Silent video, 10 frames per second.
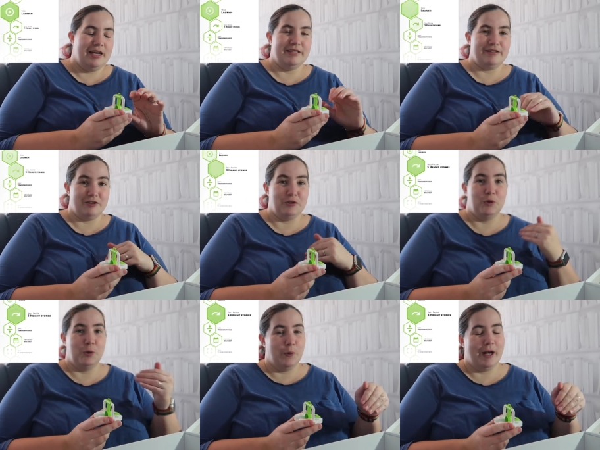it doesn't
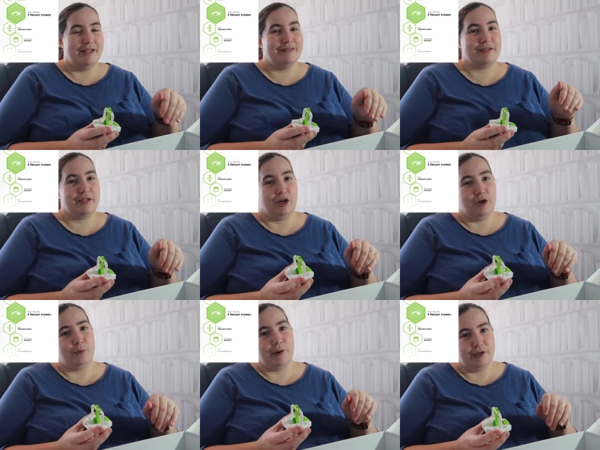always
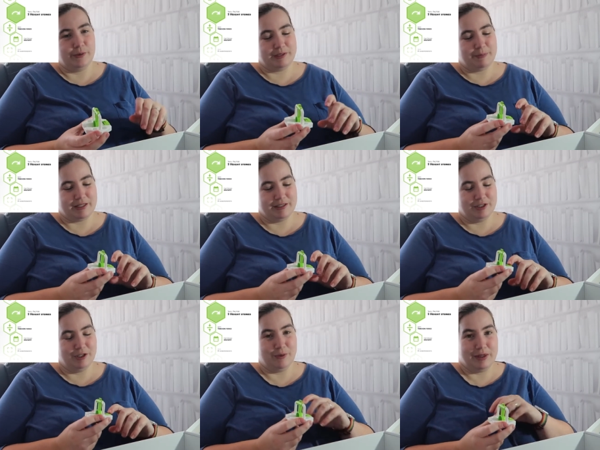go where you expect it
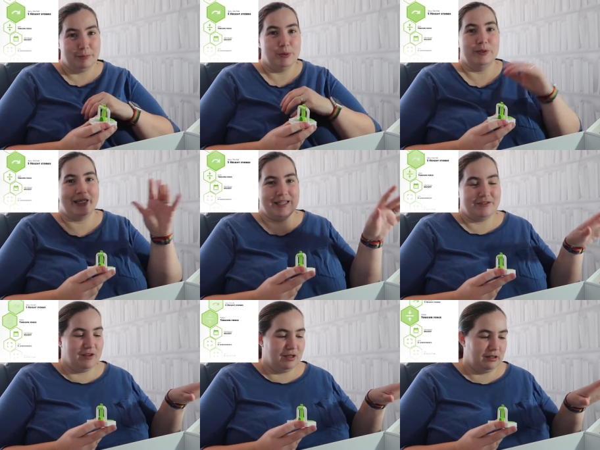to when the ball
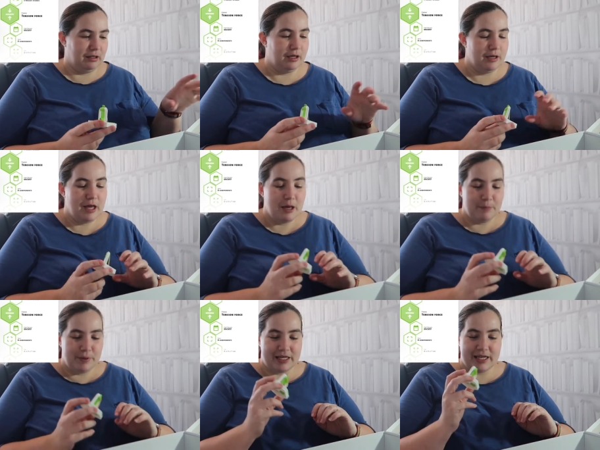gets flung,
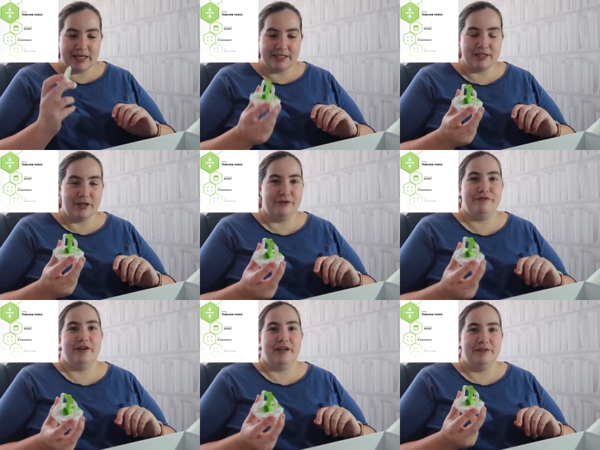but it is a lot of
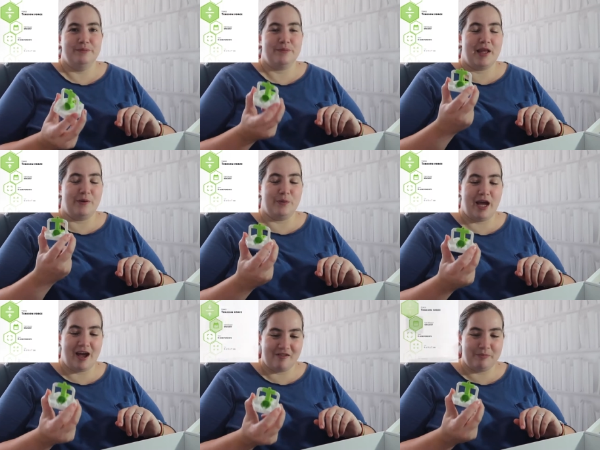fun. And we
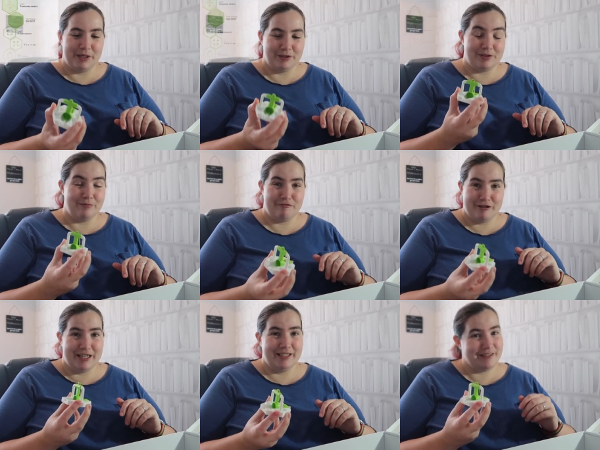have built some
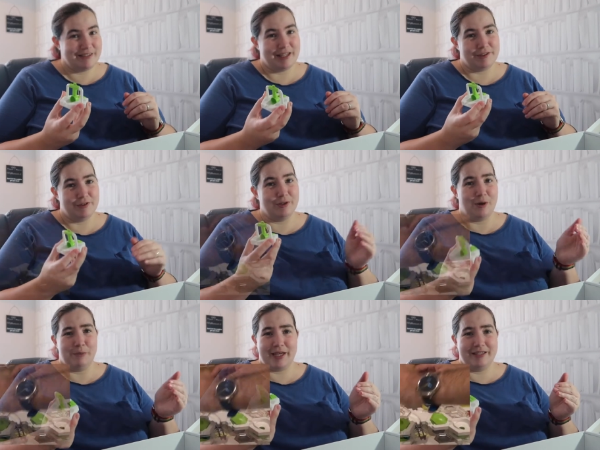really successful,
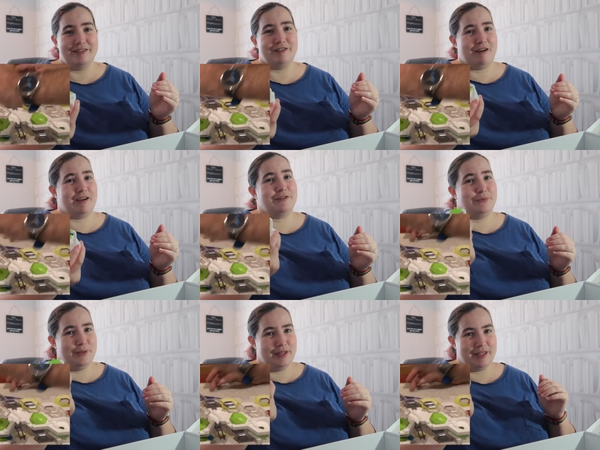complicated tracks
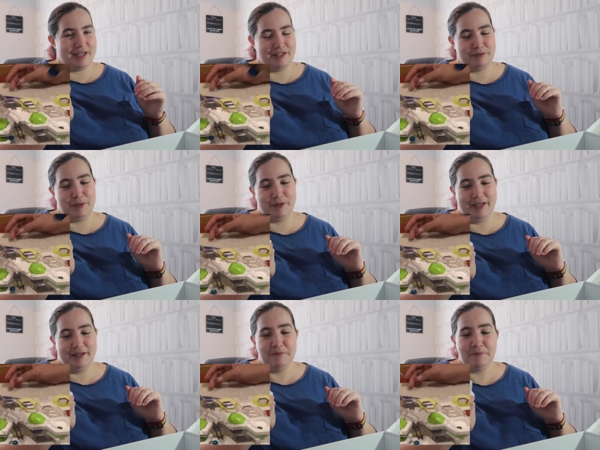with the catapult
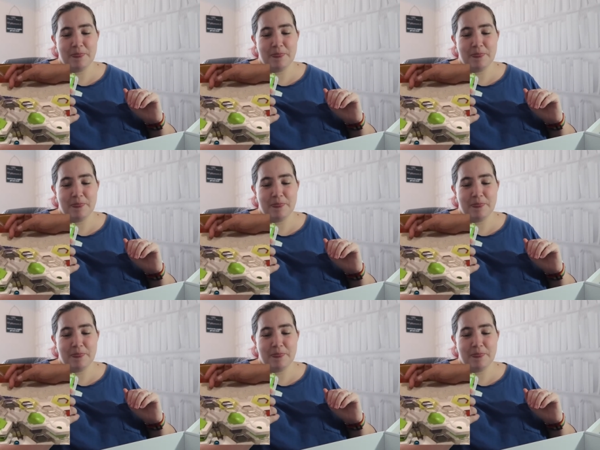in.